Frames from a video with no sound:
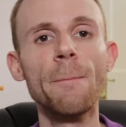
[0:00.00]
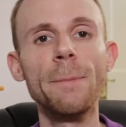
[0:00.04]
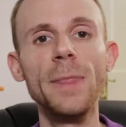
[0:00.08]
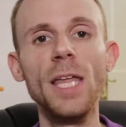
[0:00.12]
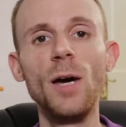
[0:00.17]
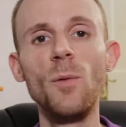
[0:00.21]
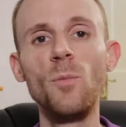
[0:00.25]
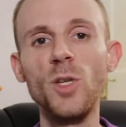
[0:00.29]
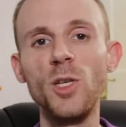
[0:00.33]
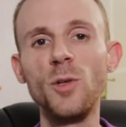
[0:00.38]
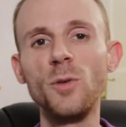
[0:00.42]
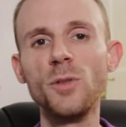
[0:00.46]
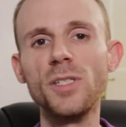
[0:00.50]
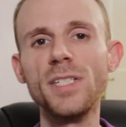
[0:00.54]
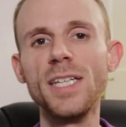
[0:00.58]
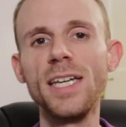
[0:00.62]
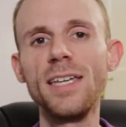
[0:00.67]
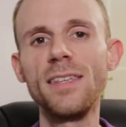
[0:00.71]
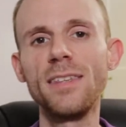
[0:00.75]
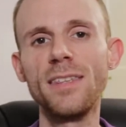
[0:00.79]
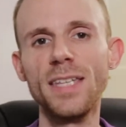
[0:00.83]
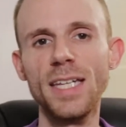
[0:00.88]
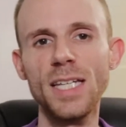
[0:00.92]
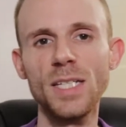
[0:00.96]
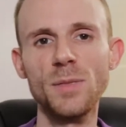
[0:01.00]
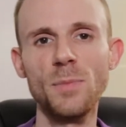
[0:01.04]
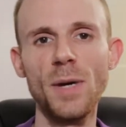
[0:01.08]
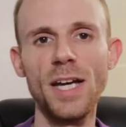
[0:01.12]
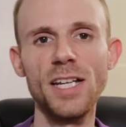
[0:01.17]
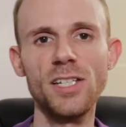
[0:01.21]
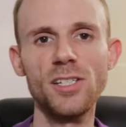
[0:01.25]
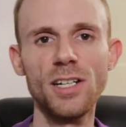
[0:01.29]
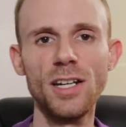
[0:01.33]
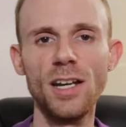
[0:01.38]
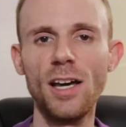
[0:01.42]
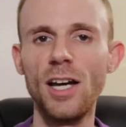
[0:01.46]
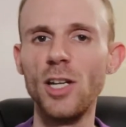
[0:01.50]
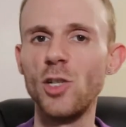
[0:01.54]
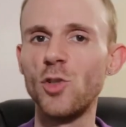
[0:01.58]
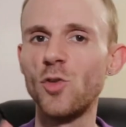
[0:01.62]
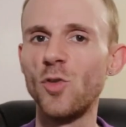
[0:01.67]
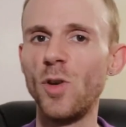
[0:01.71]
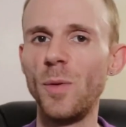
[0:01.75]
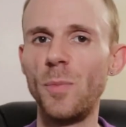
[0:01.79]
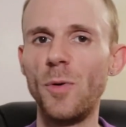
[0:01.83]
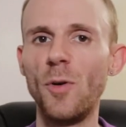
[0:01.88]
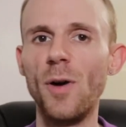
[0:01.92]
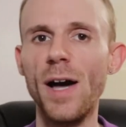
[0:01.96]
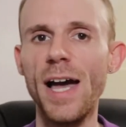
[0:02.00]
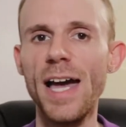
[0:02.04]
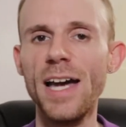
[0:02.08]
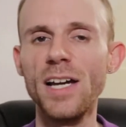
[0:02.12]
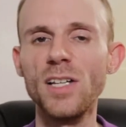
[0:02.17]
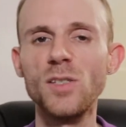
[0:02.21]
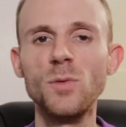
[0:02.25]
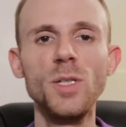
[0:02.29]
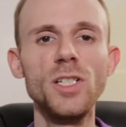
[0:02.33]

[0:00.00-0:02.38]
You'll see things mentioned like triple X,